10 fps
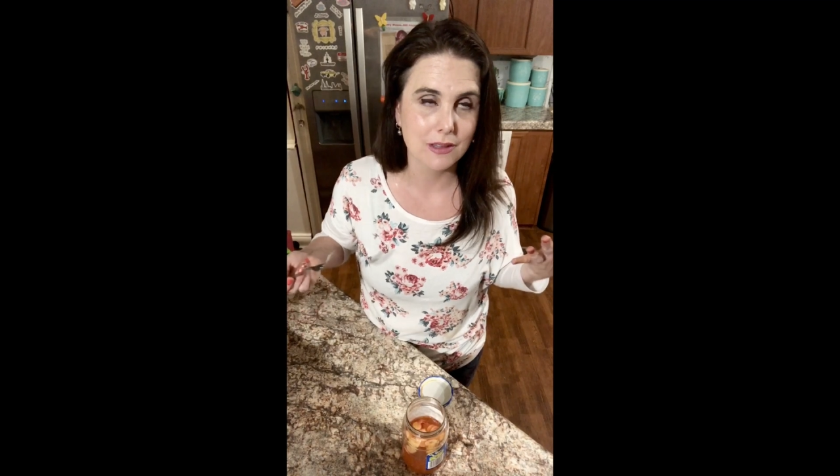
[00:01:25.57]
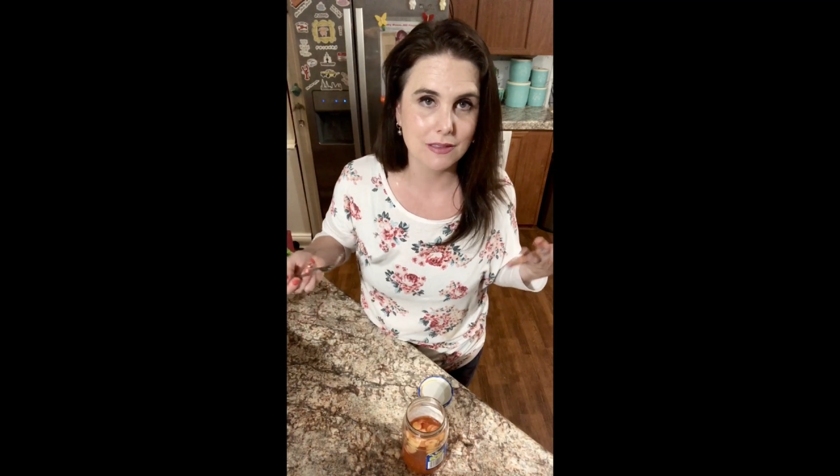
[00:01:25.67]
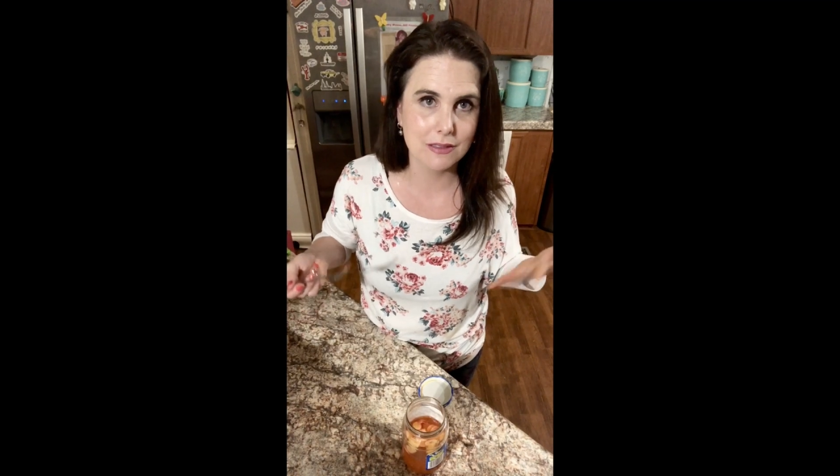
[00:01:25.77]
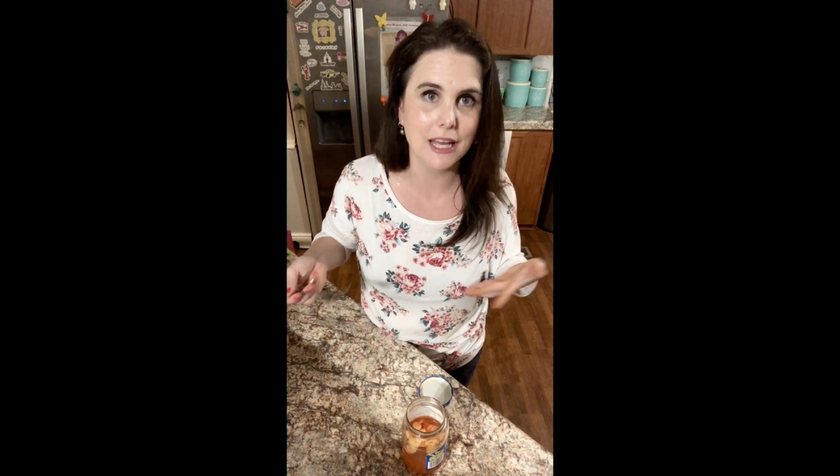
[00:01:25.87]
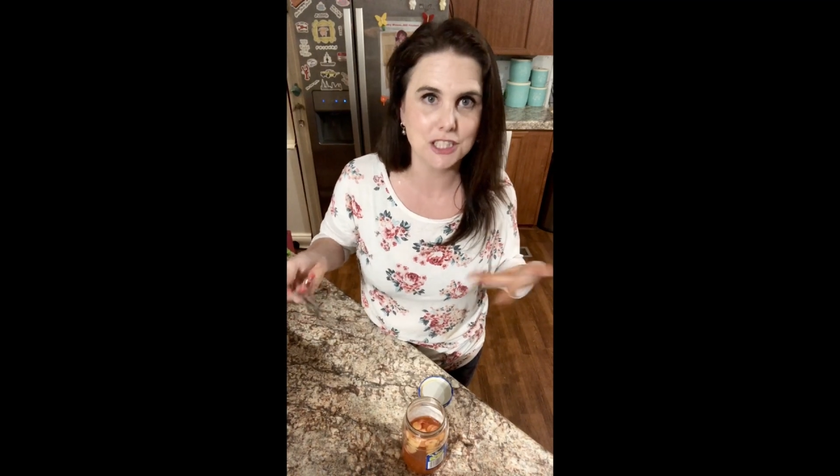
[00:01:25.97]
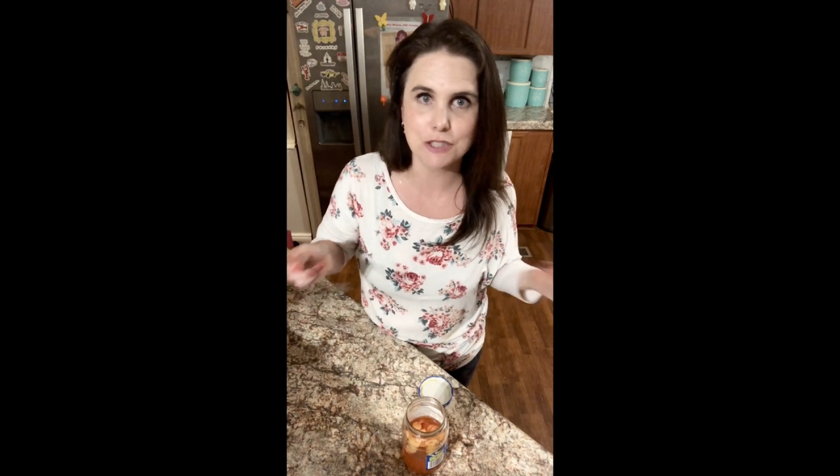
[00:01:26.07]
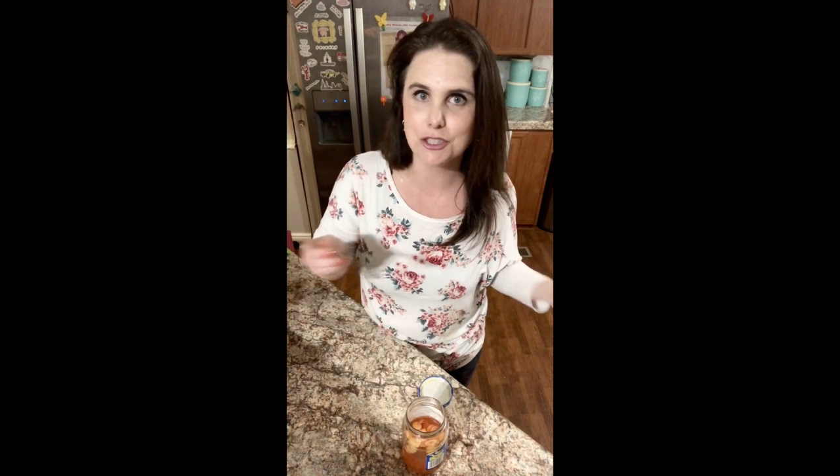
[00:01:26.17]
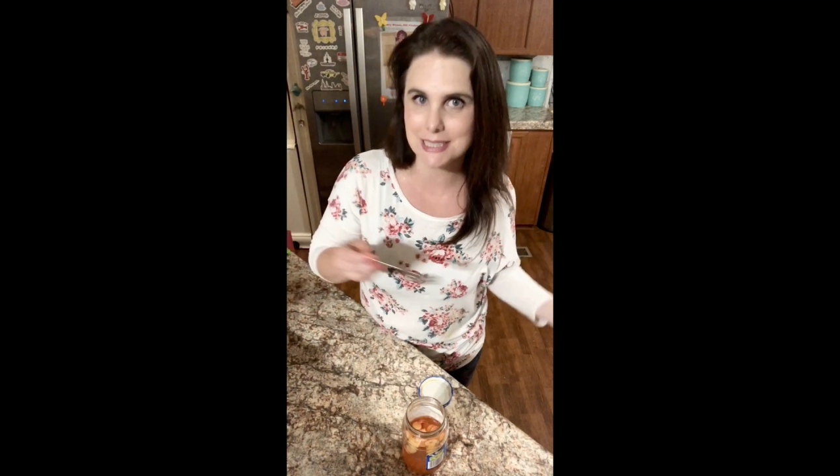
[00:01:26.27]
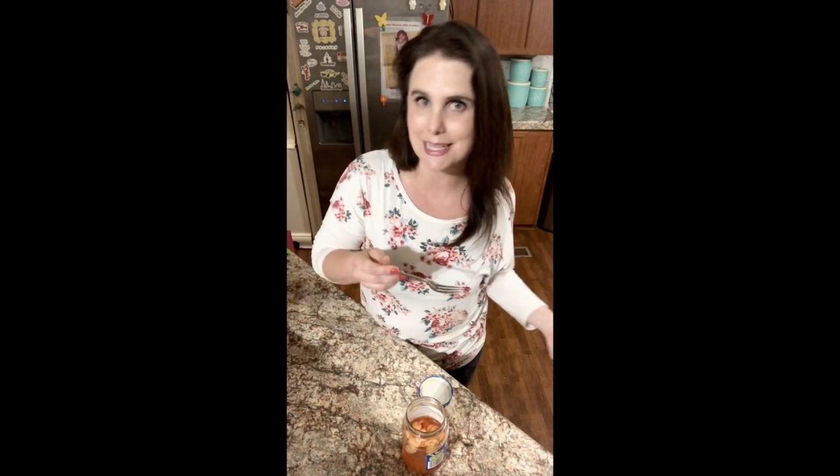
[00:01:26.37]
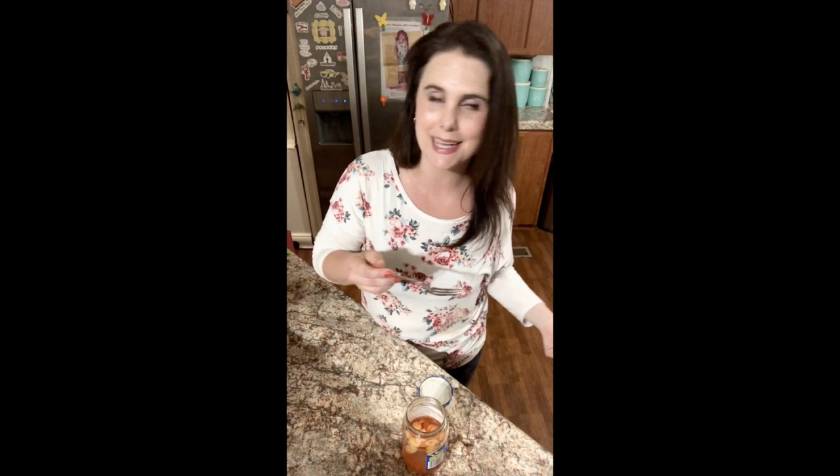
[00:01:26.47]
that you
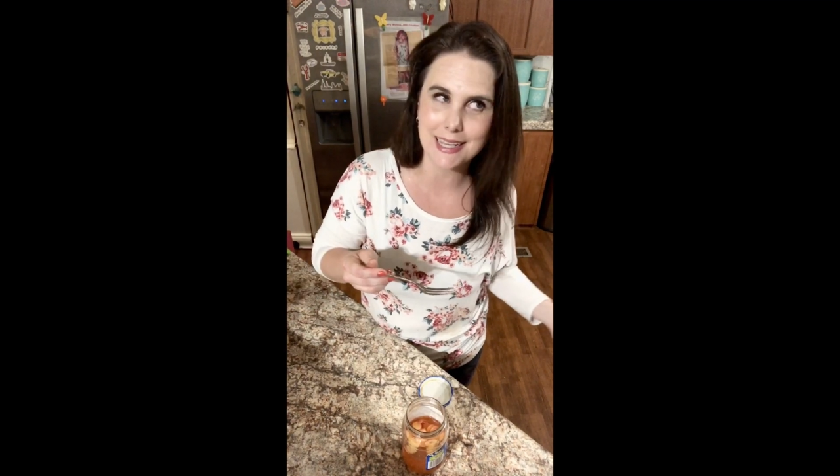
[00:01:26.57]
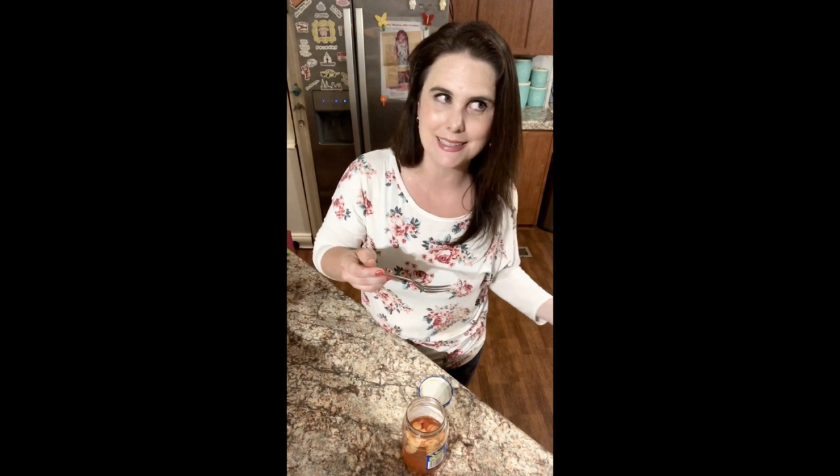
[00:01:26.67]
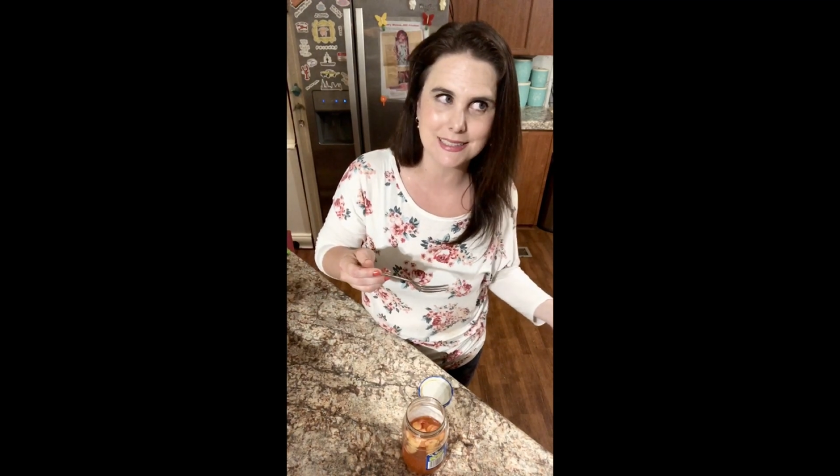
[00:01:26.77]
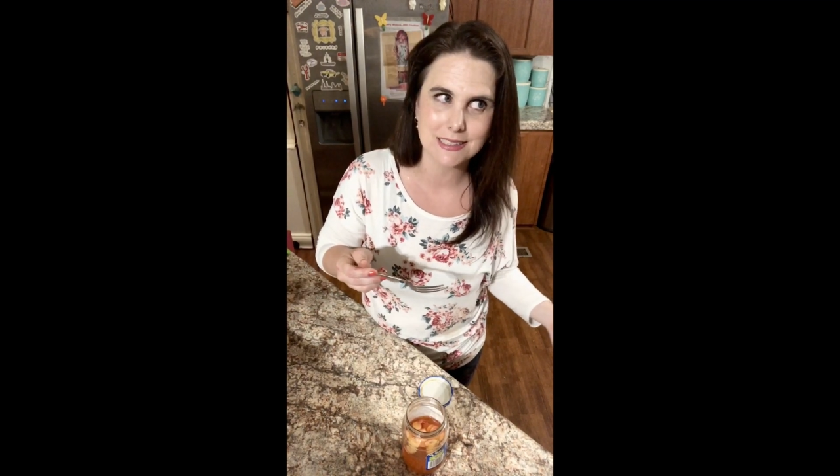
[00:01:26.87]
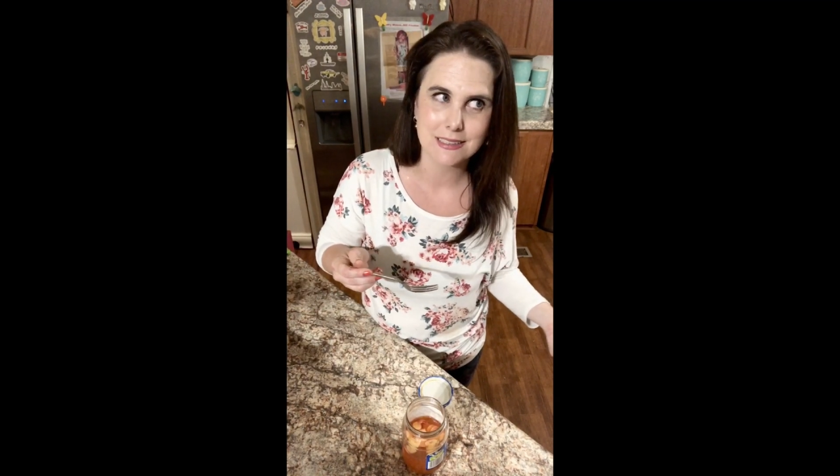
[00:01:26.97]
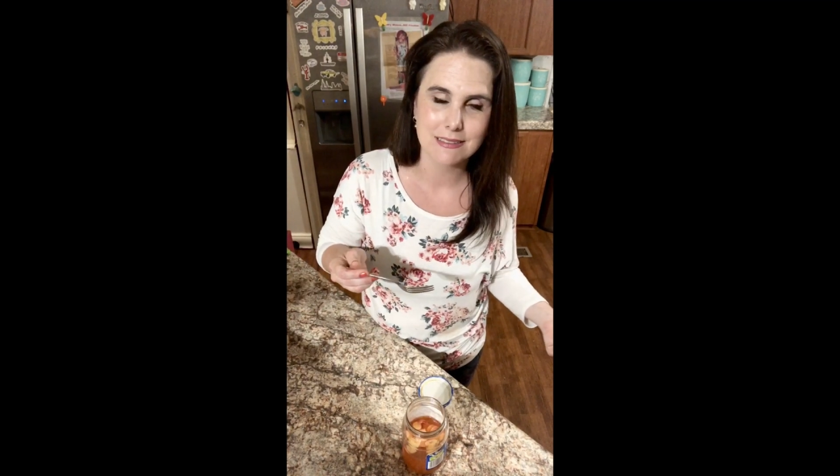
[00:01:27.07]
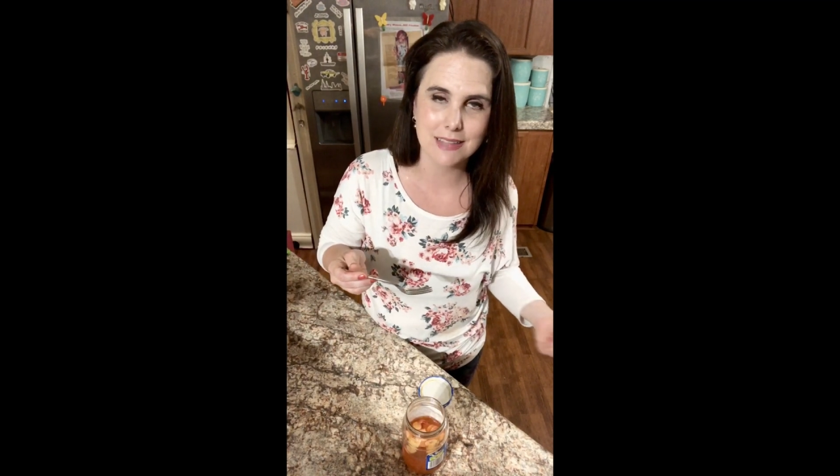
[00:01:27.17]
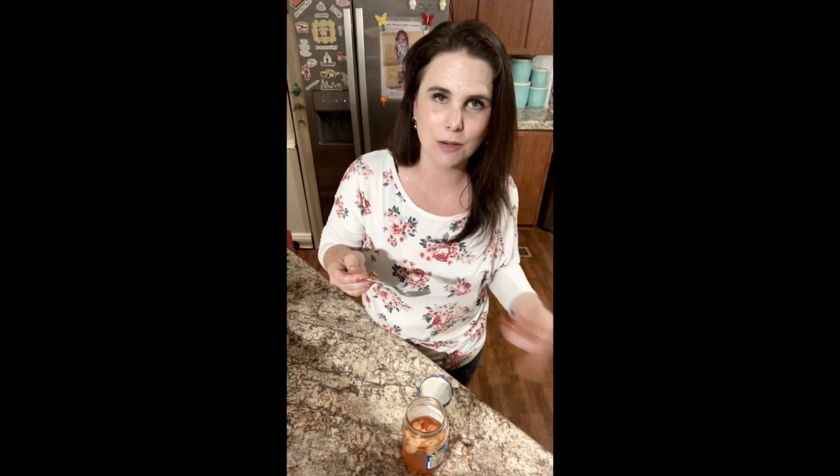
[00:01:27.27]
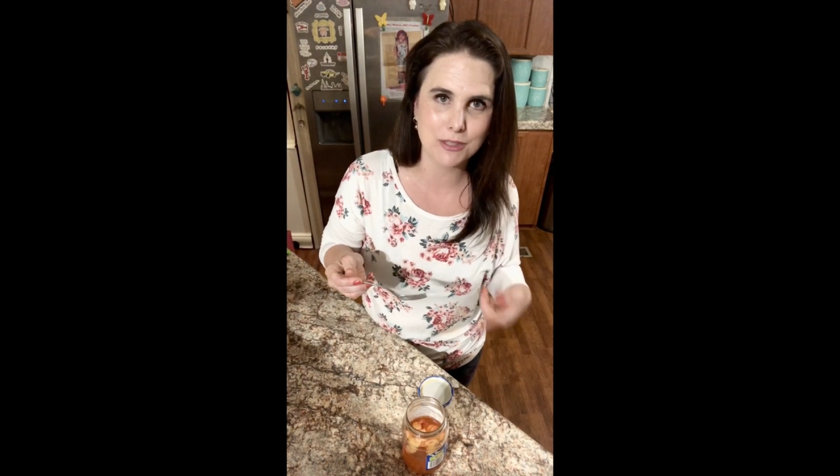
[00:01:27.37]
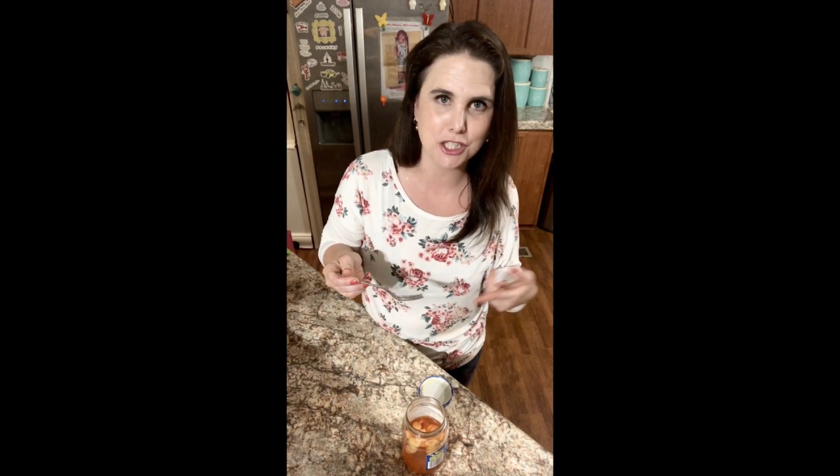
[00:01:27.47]
just ate
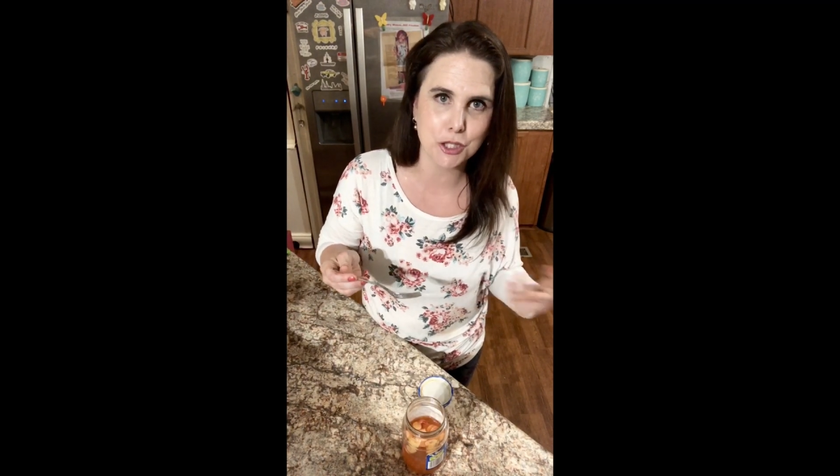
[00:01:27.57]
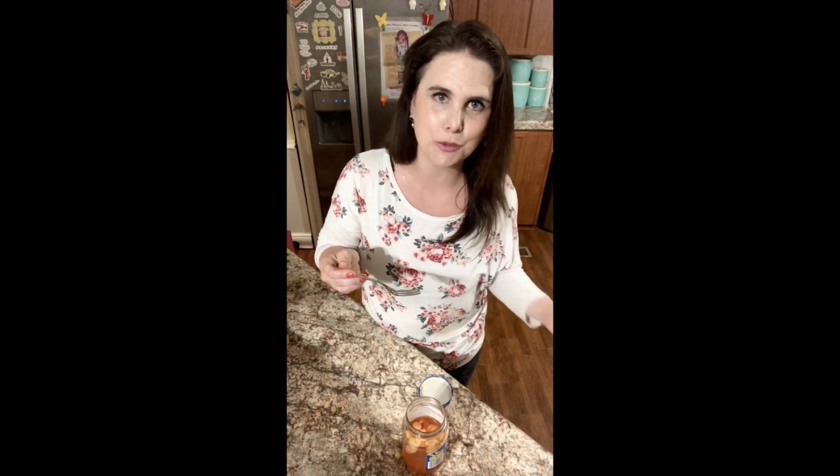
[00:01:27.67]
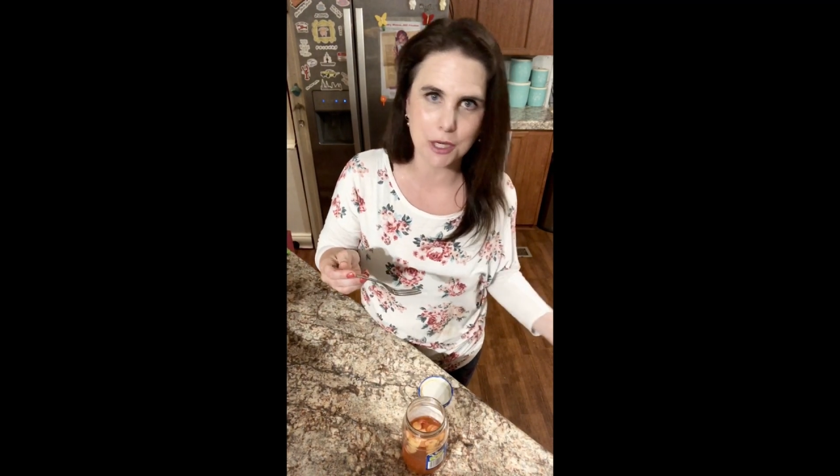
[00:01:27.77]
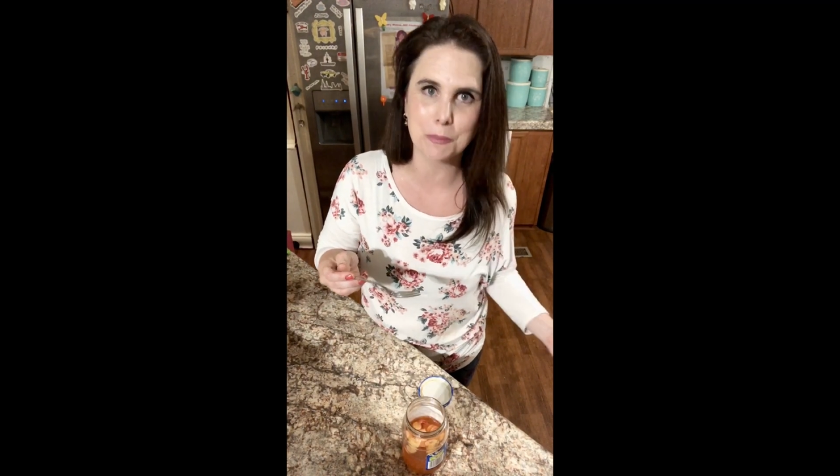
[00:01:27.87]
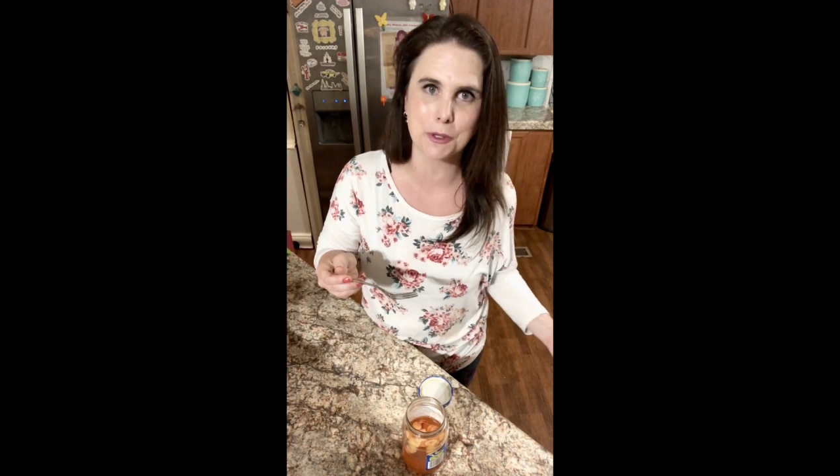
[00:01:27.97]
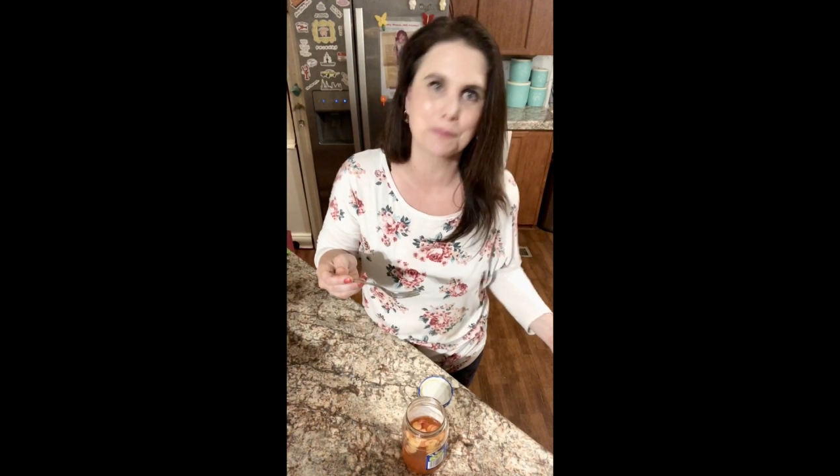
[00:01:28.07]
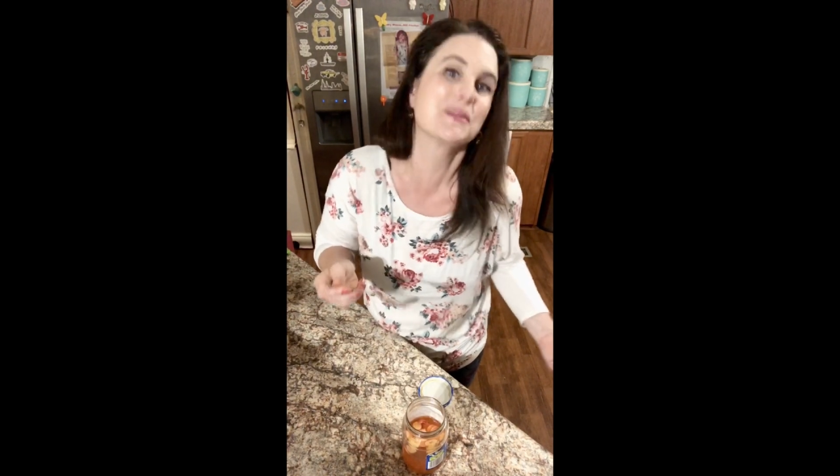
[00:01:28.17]
that was a cucumber.